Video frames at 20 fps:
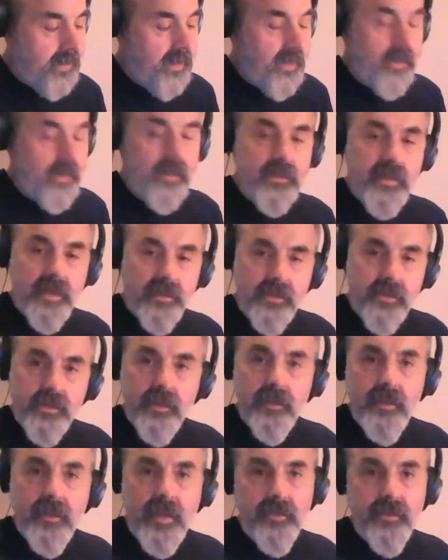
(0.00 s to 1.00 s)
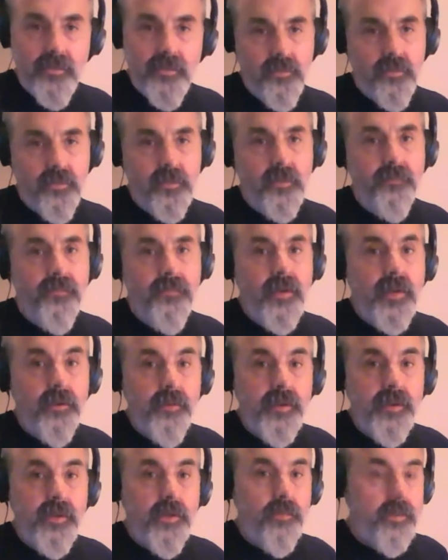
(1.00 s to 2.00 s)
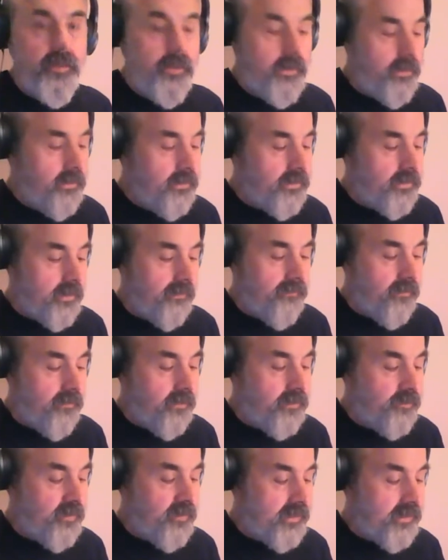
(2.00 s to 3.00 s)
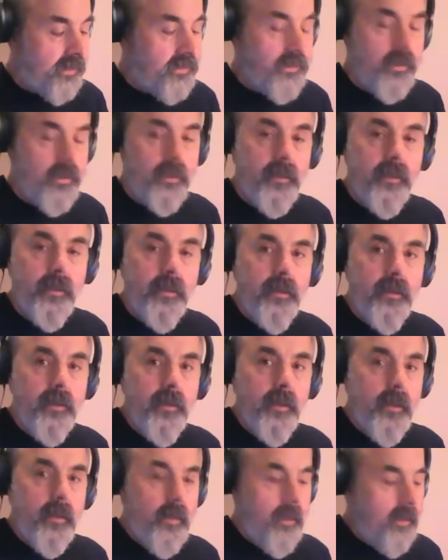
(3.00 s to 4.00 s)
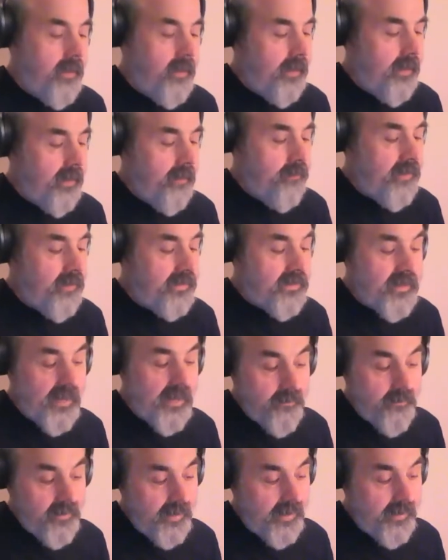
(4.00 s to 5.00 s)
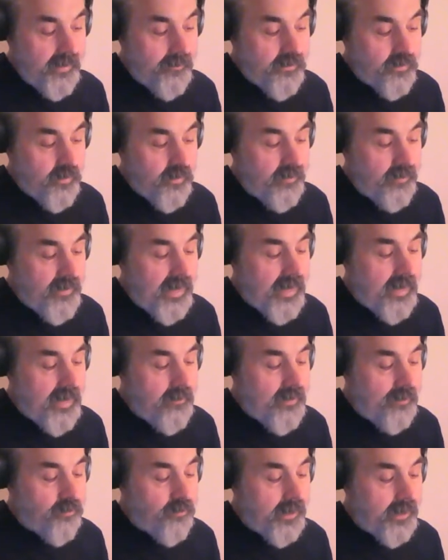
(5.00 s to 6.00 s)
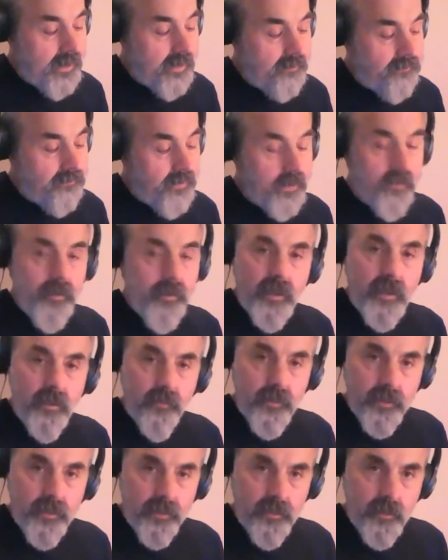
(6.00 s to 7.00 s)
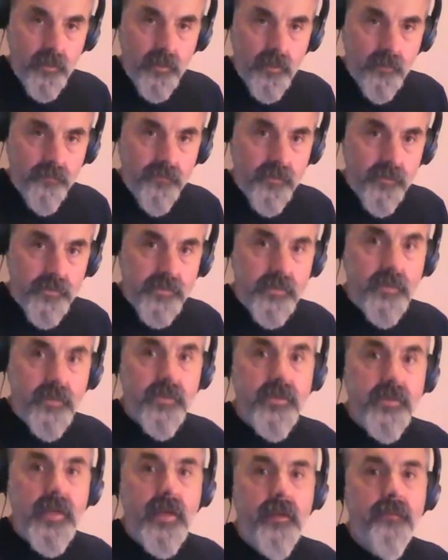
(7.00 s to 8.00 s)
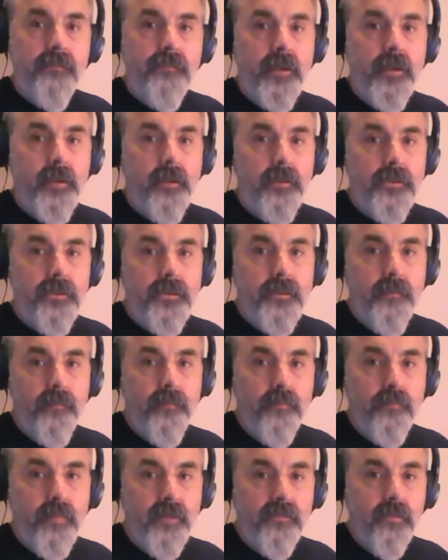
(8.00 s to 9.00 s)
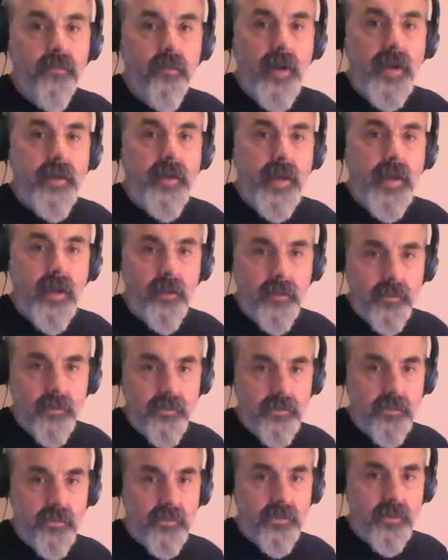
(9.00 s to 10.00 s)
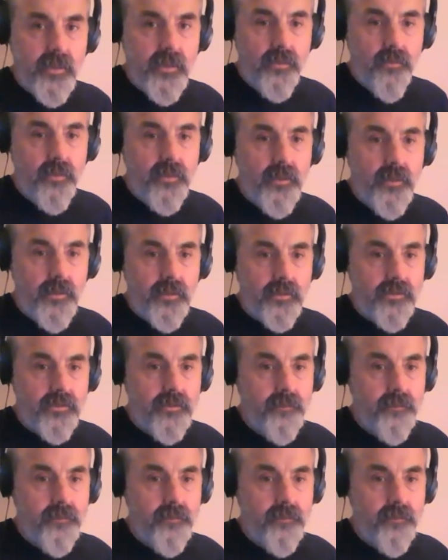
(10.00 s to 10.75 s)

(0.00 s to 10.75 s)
because that's the fingering you would use in first position. But sometimes we may be fingering it with our 1st and 2nd fingers. But for right now, let's just stick with this.